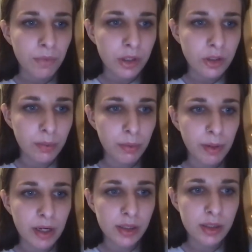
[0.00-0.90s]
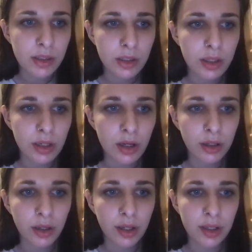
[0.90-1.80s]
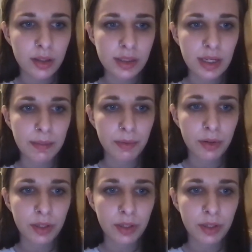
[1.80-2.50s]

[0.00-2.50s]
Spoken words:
She prepares to inoculate the sample